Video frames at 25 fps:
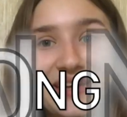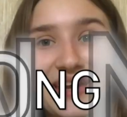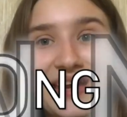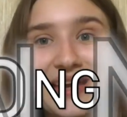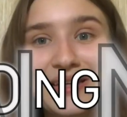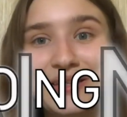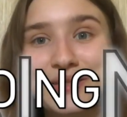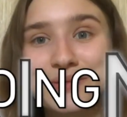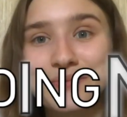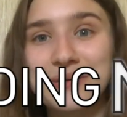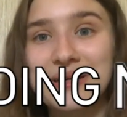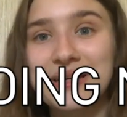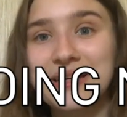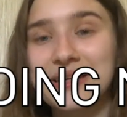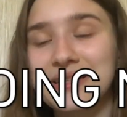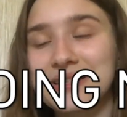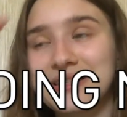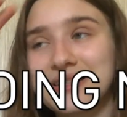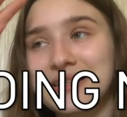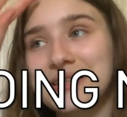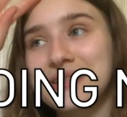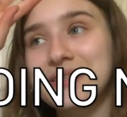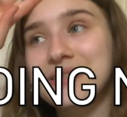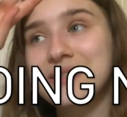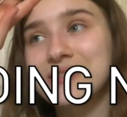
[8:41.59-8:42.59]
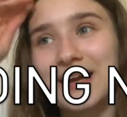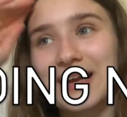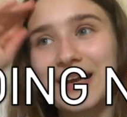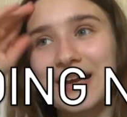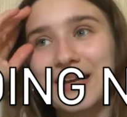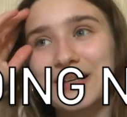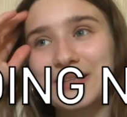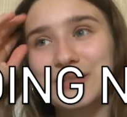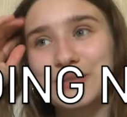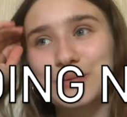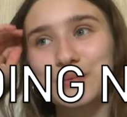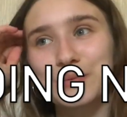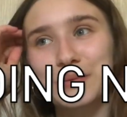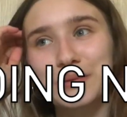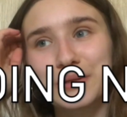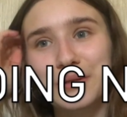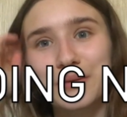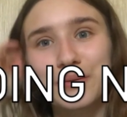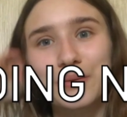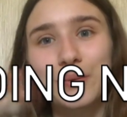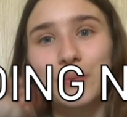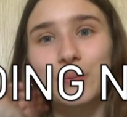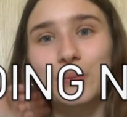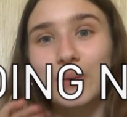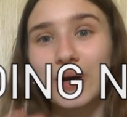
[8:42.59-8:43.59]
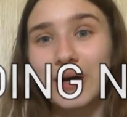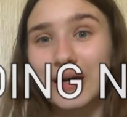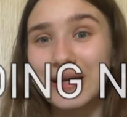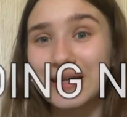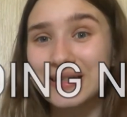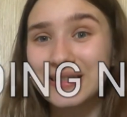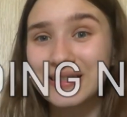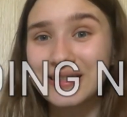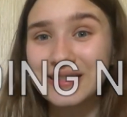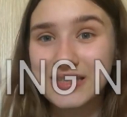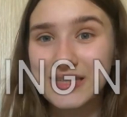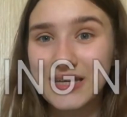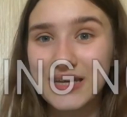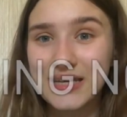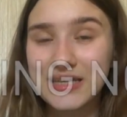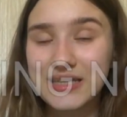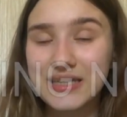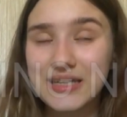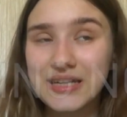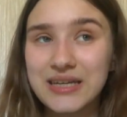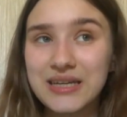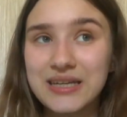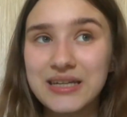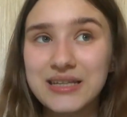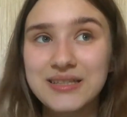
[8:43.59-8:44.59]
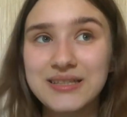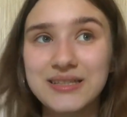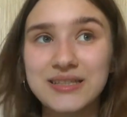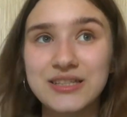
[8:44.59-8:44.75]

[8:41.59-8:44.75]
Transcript: the end because it's, I guess, one of the worst techniques,